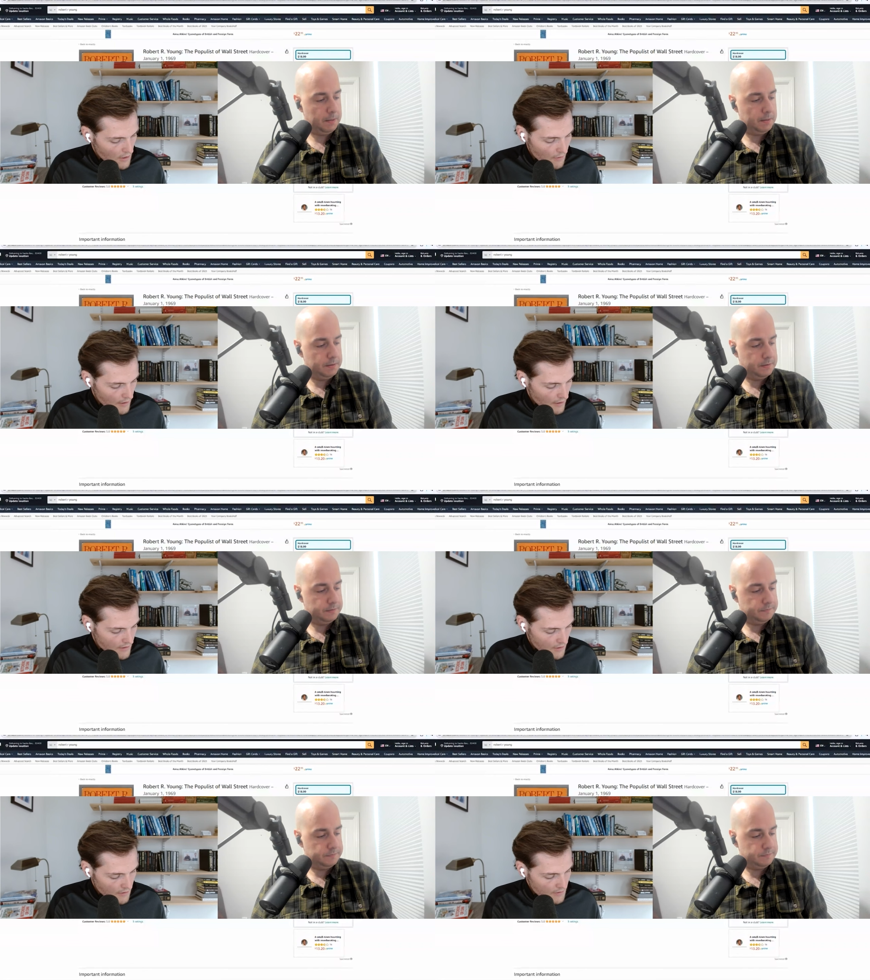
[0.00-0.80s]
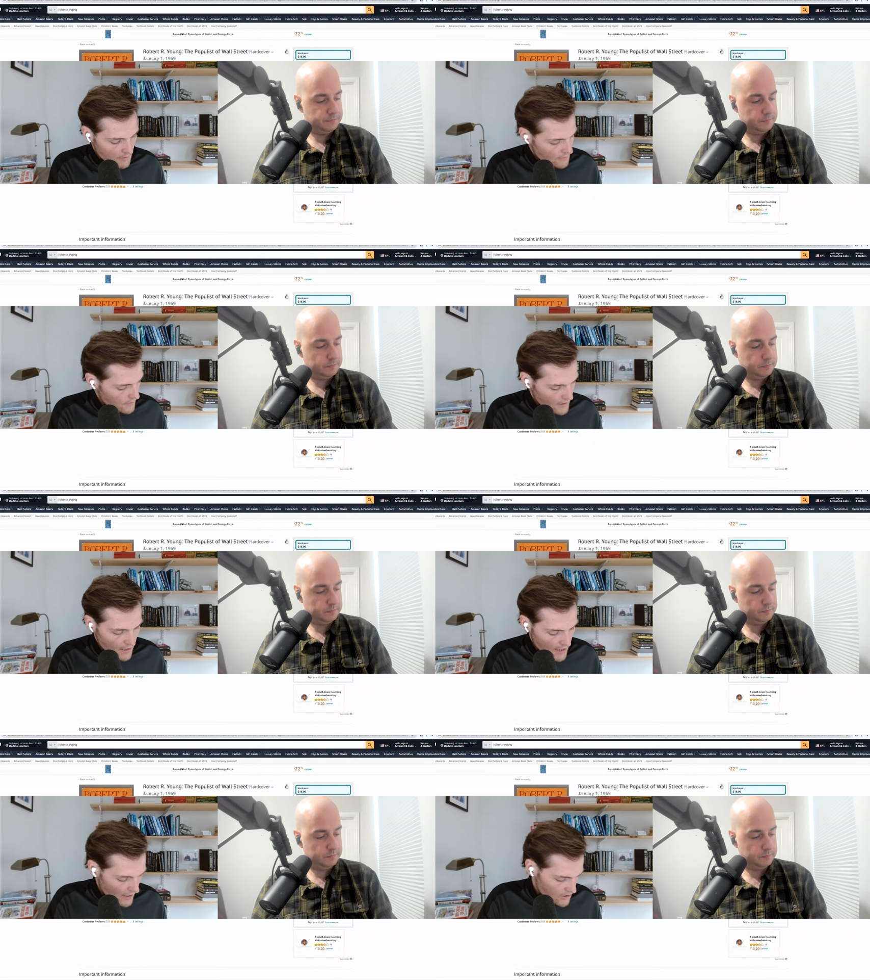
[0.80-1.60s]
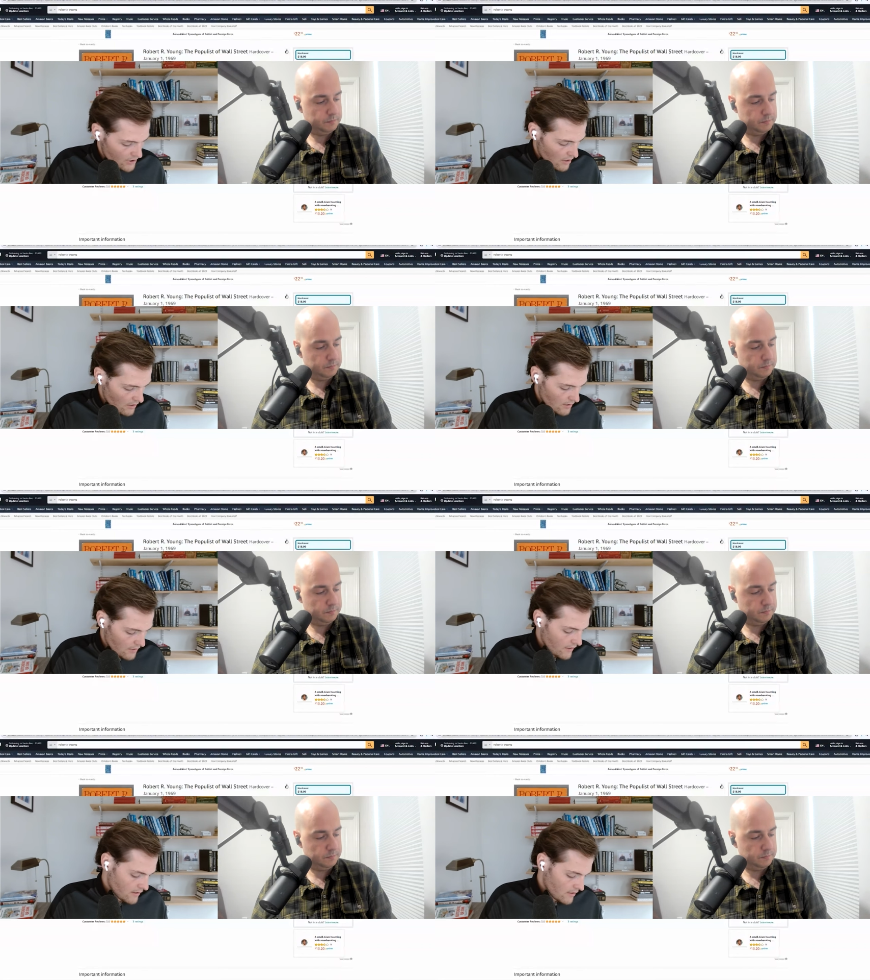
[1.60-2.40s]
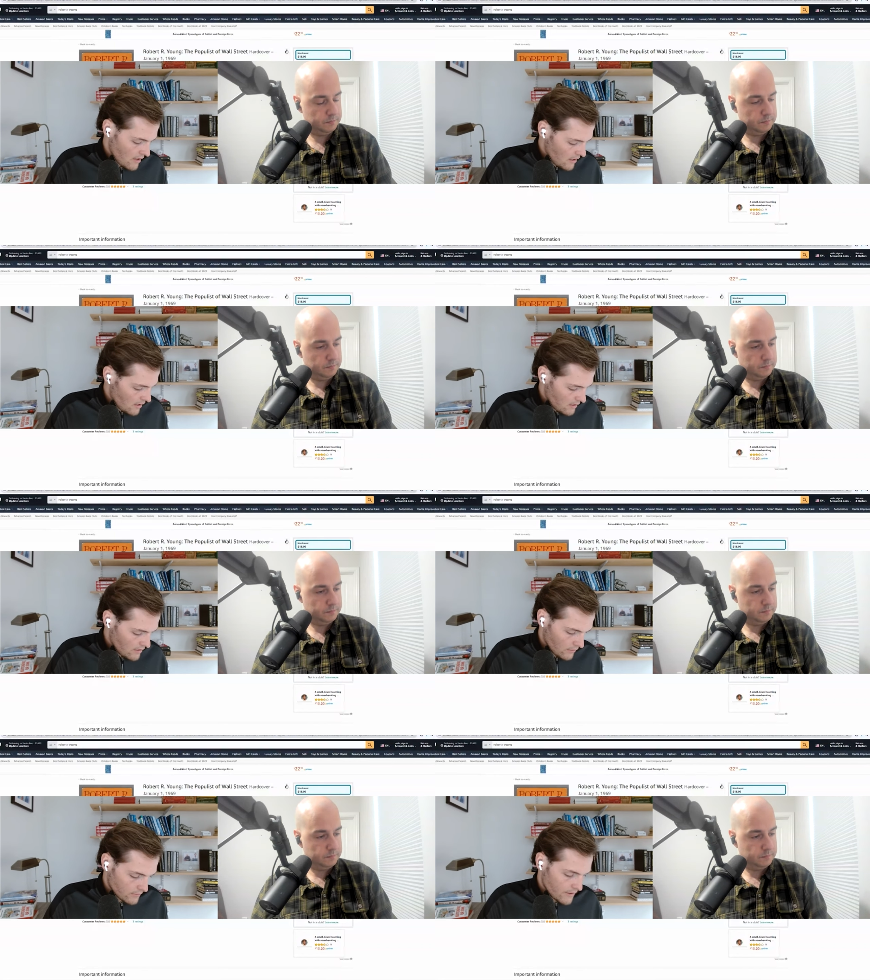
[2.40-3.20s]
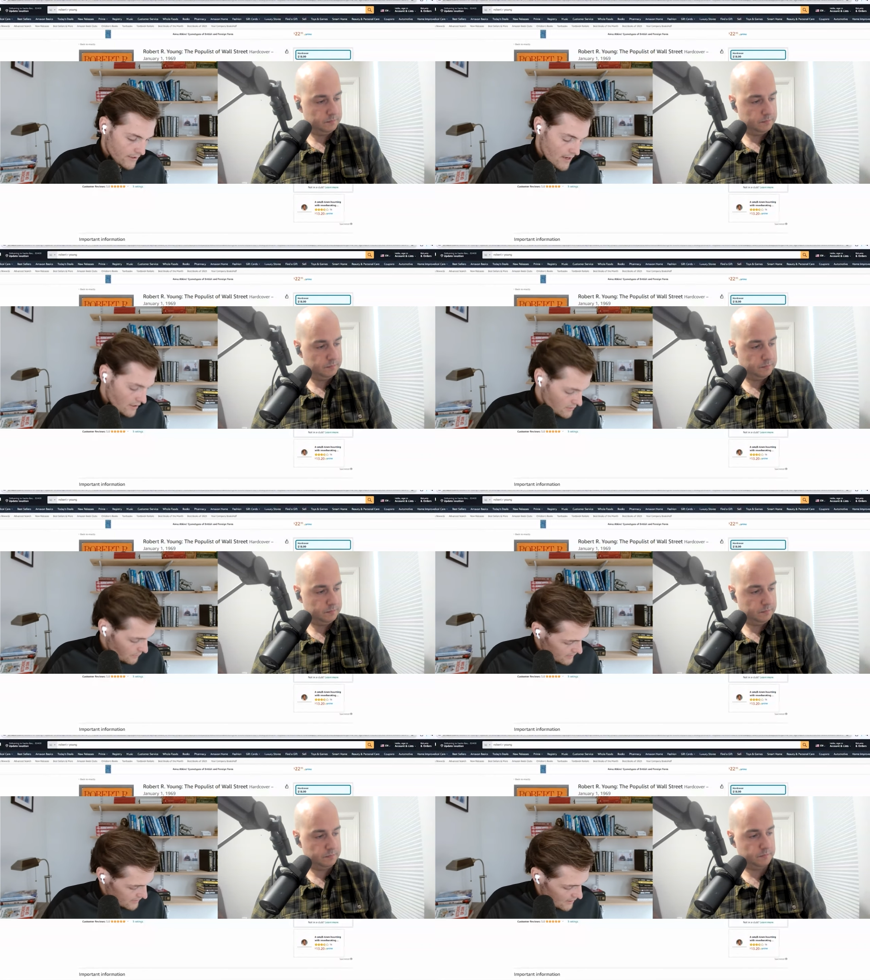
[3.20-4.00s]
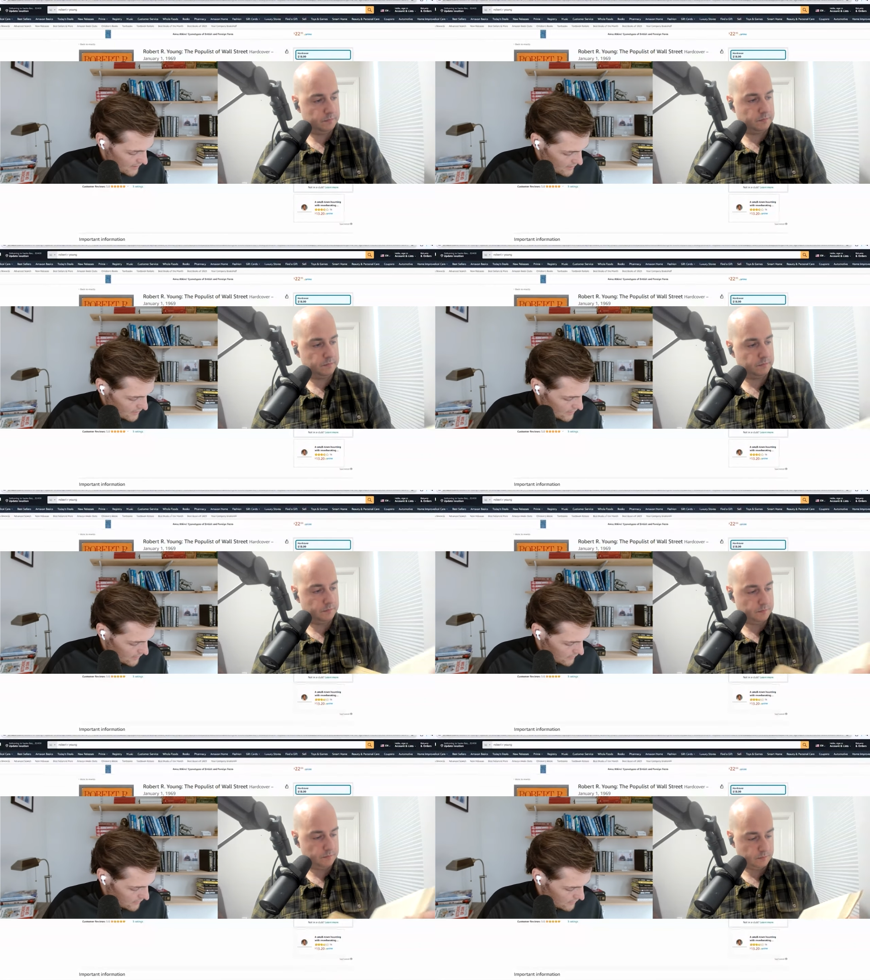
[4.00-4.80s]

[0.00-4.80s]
Speaker 1: know they continued to hit at each other, and then you know as you had said, uh,